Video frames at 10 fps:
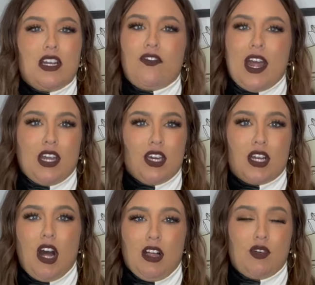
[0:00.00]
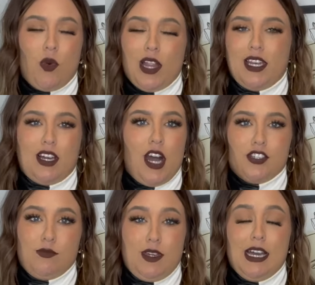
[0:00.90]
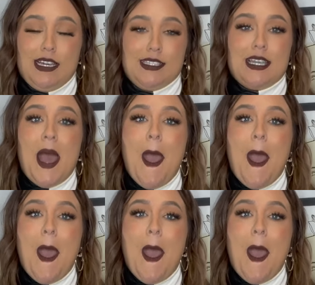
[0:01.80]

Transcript: to find a good quality costume, you guys.